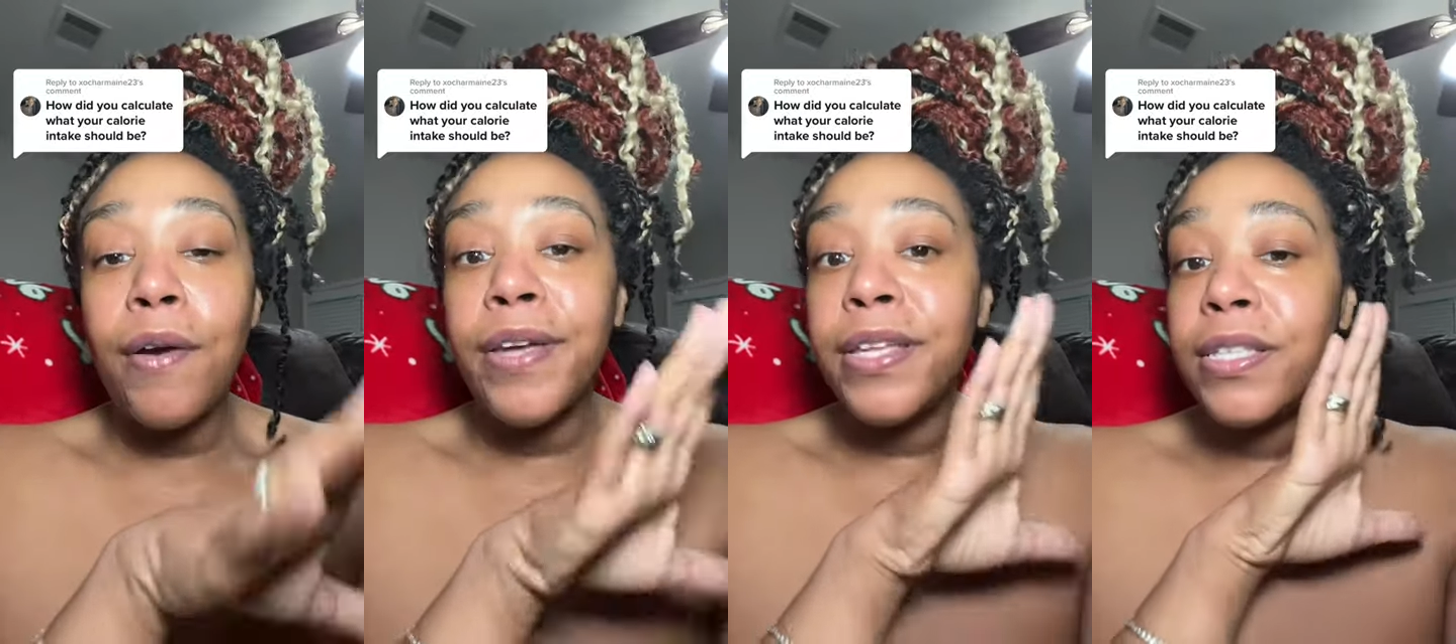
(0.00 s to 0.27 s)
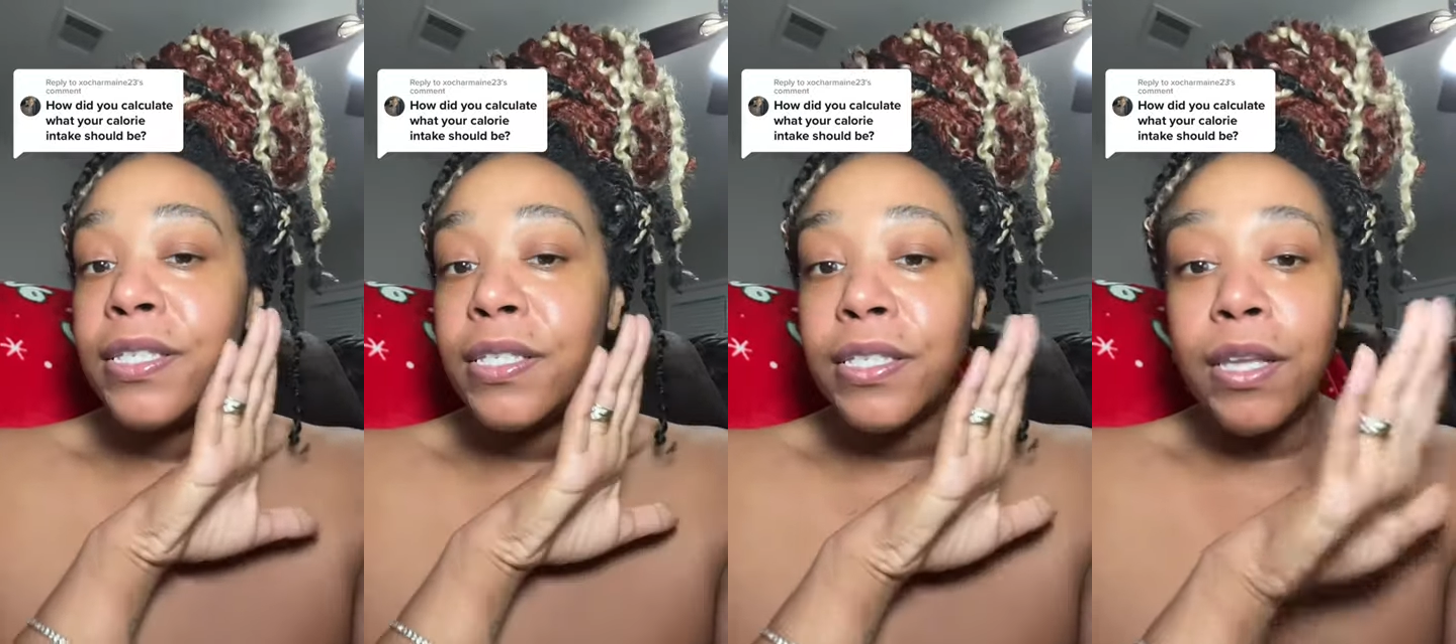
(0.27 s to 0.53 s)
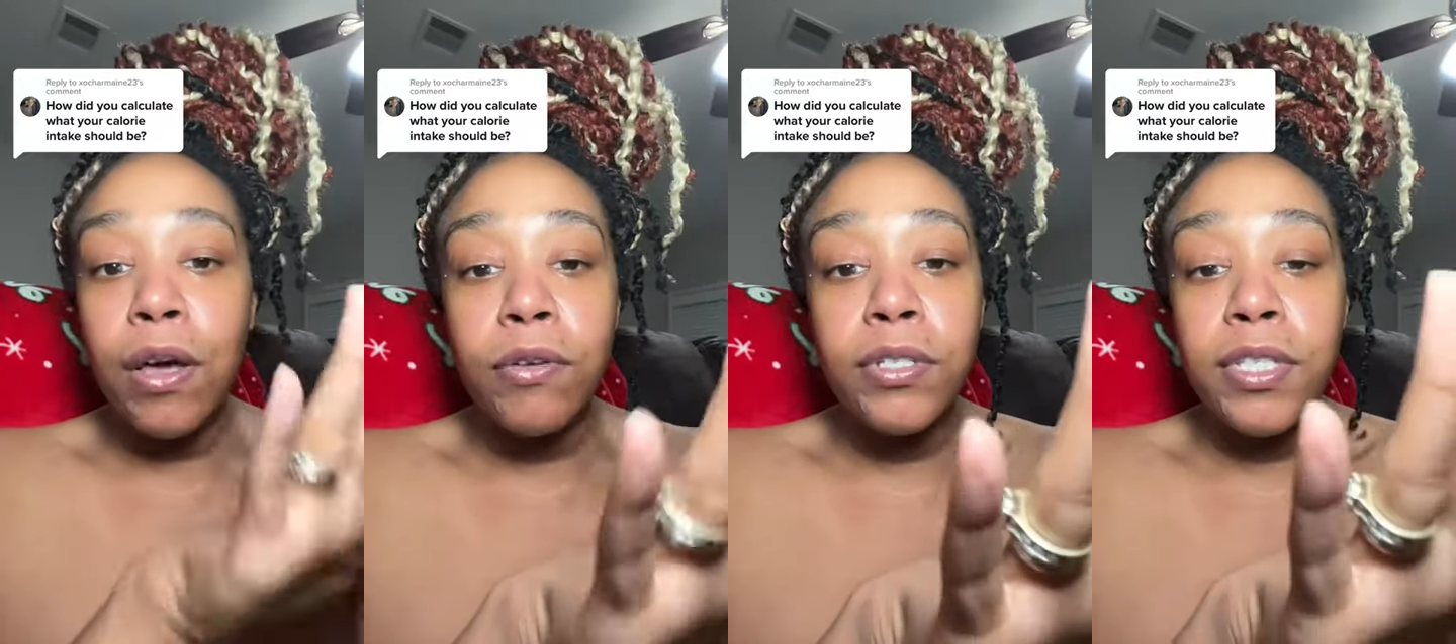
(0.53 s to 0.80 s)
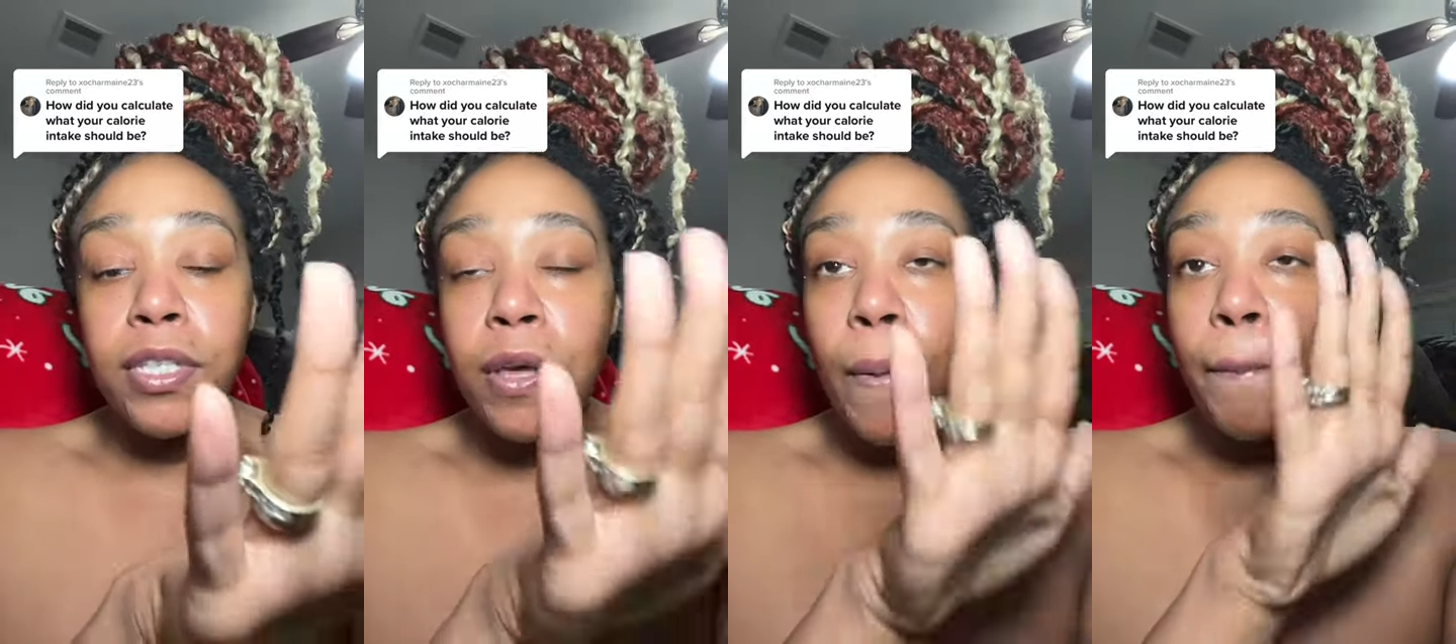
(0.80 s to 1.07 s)
It's so
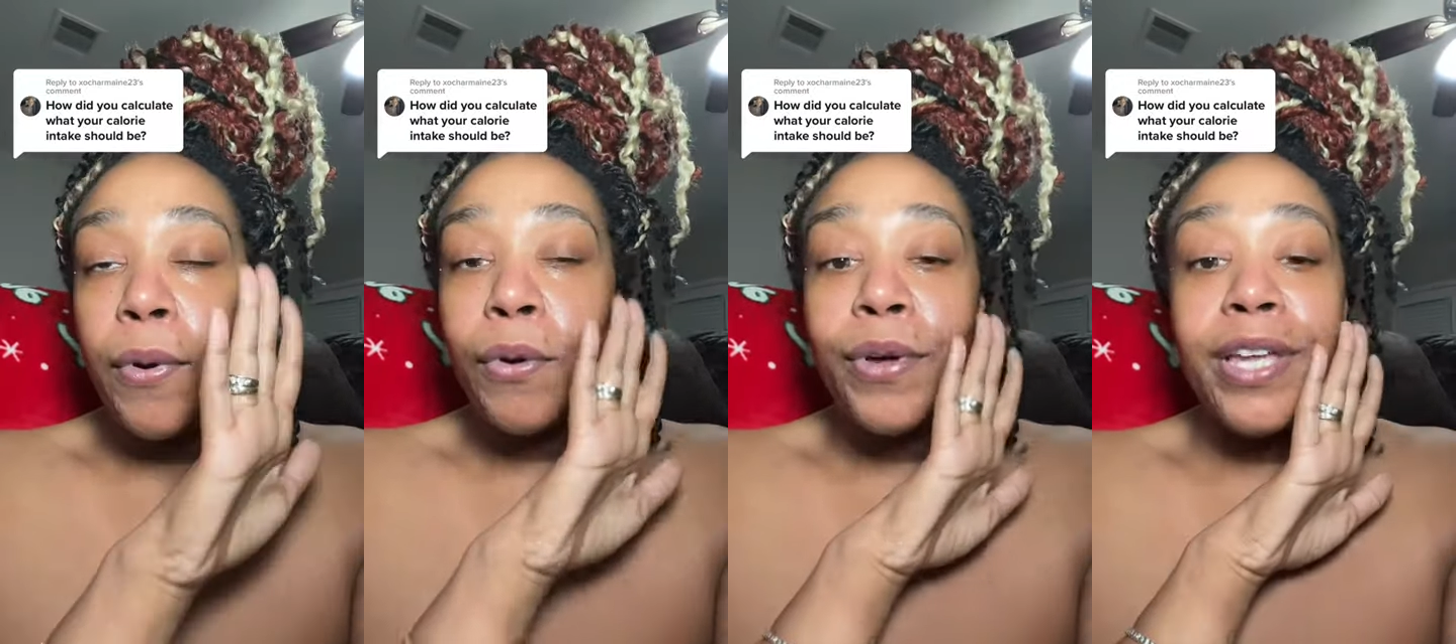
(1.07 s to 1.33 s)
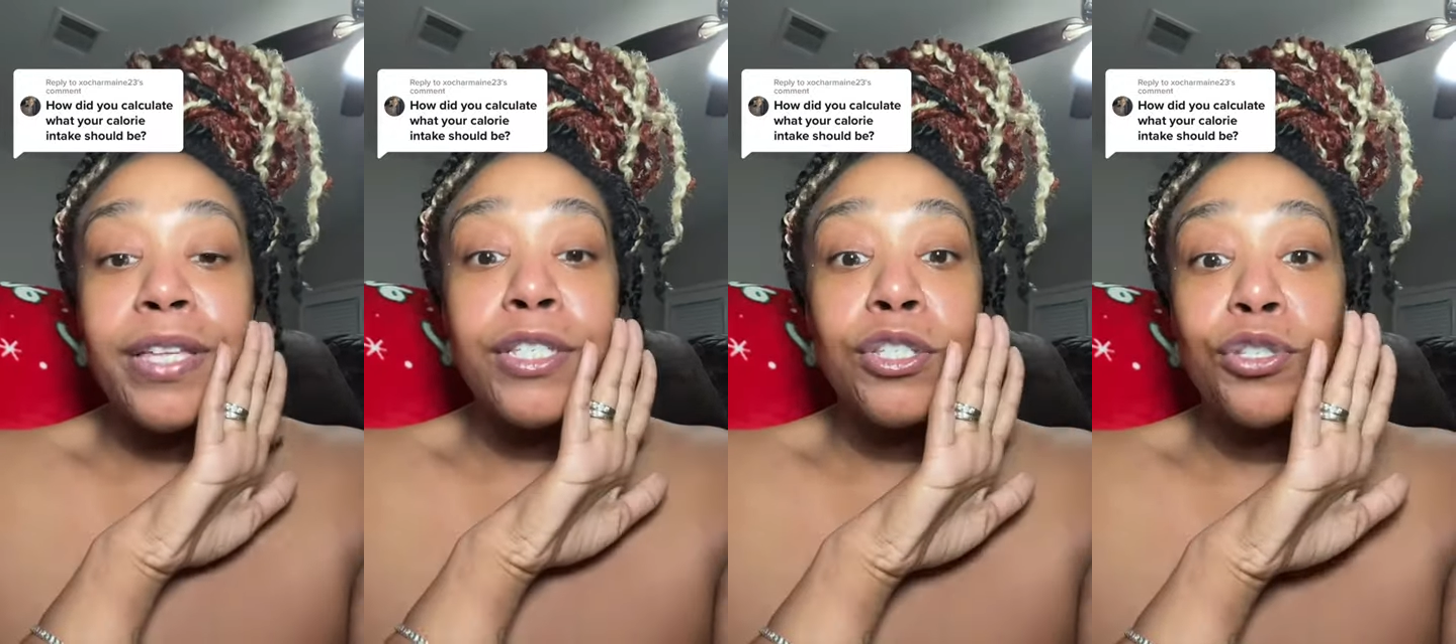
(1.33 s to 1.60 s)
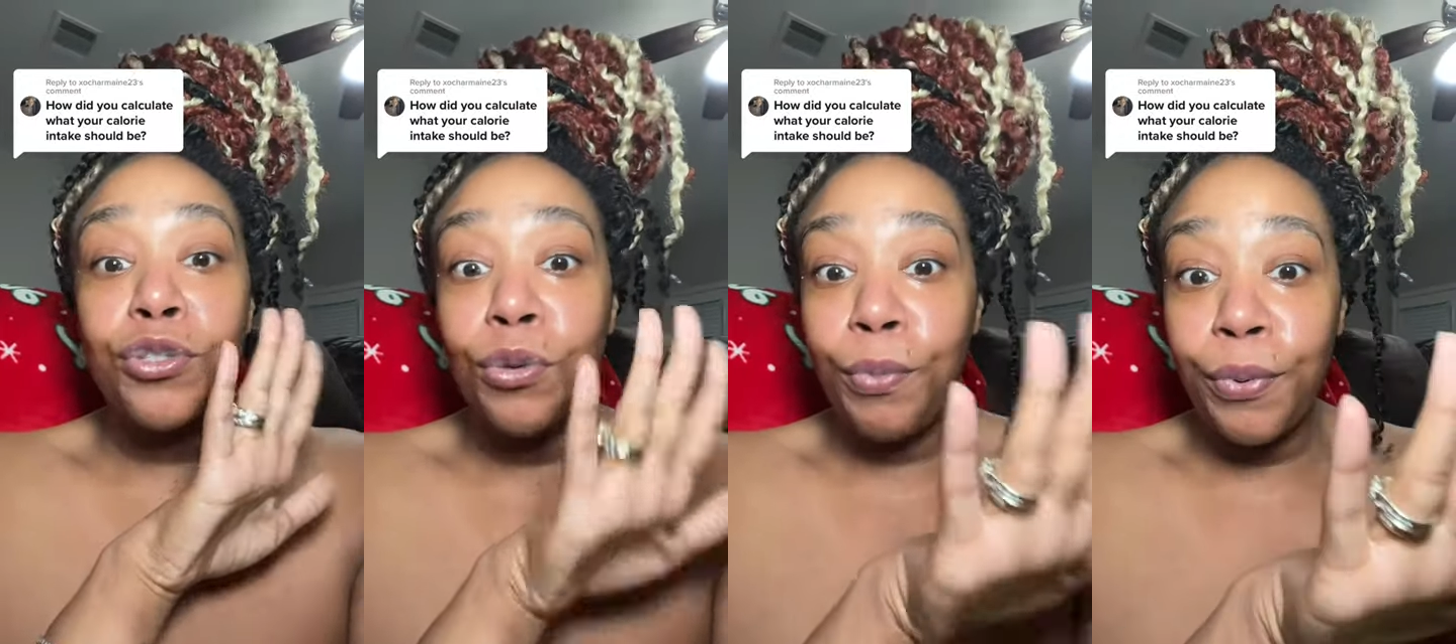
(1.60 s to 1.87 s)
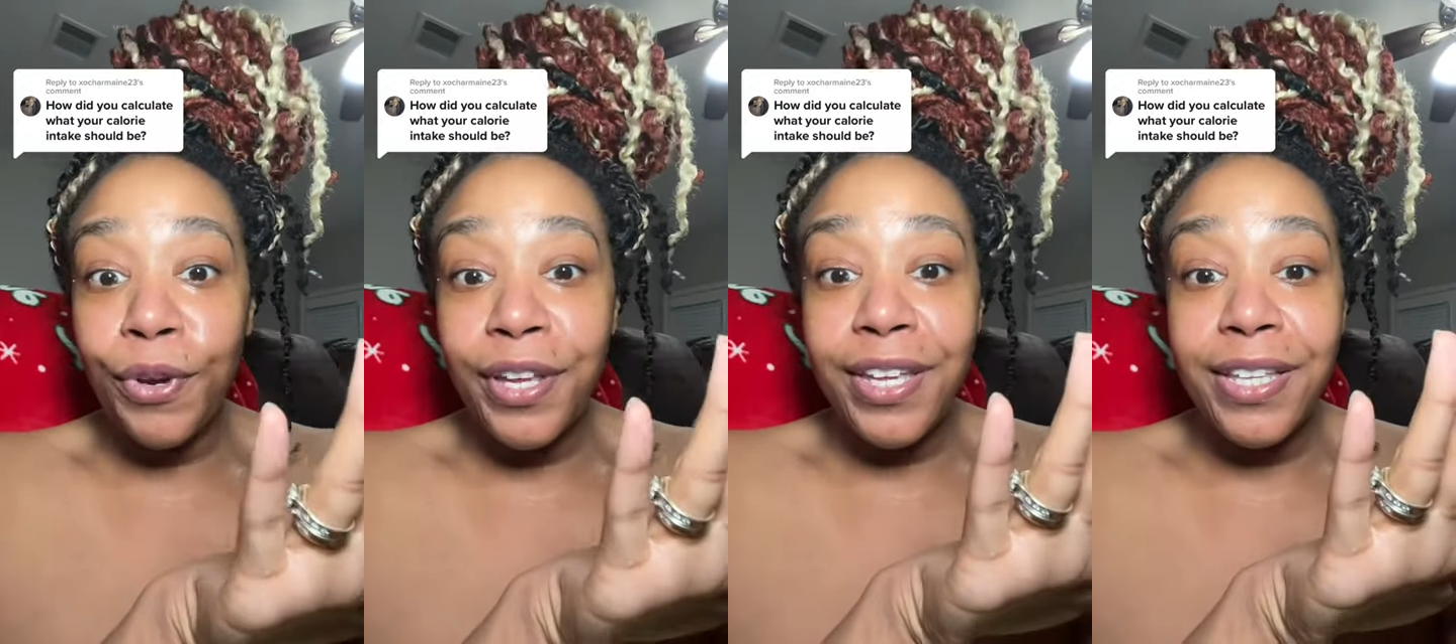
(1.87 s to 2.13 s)
simple, it's
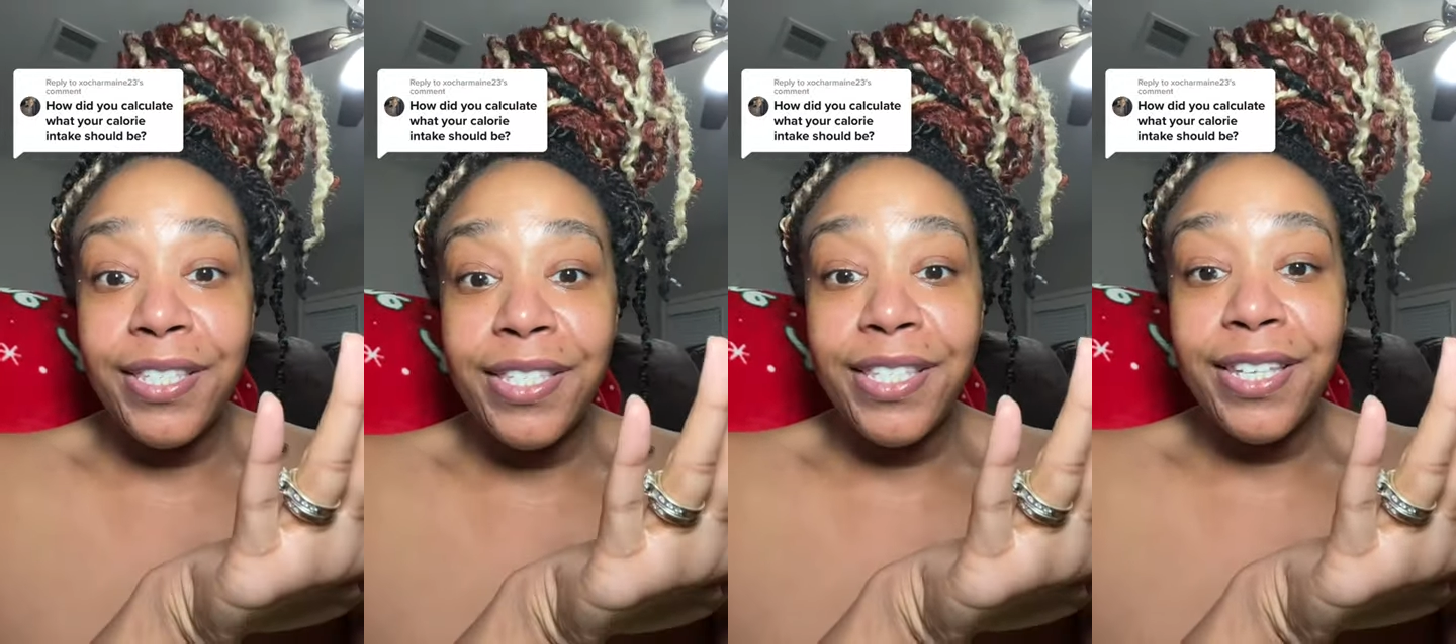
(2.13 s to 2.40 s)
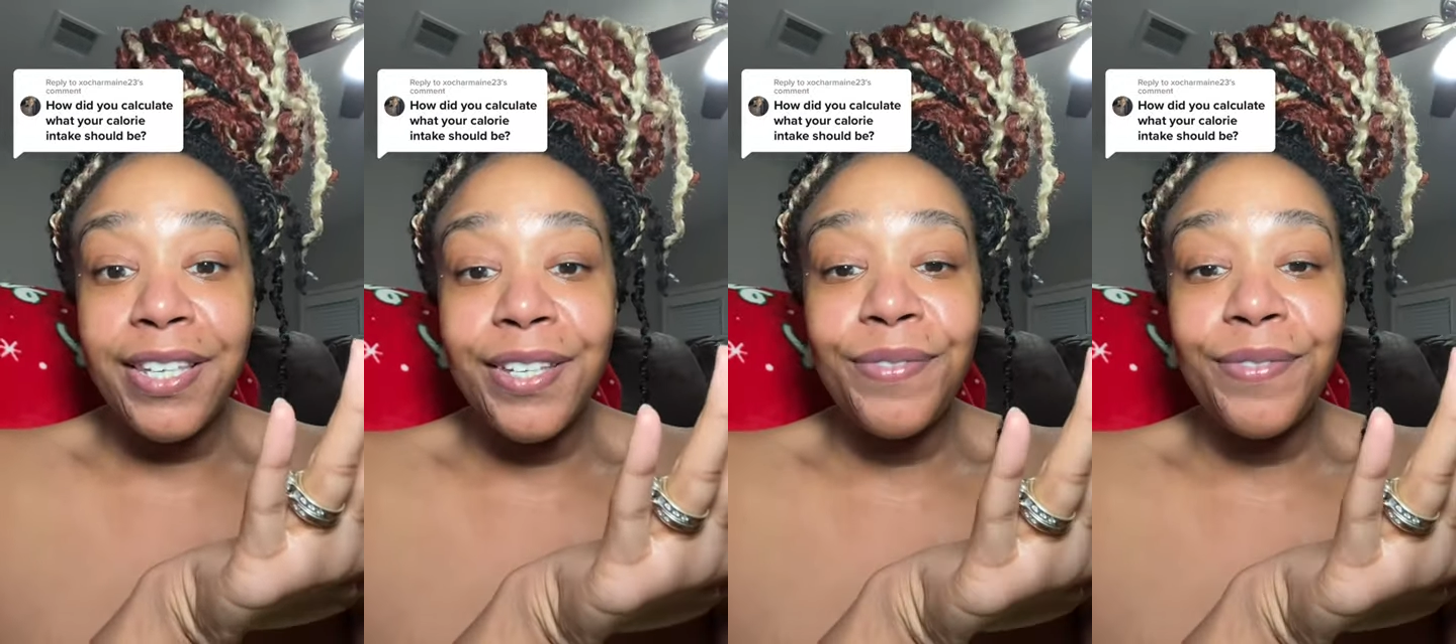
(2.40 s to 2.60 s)
super easy.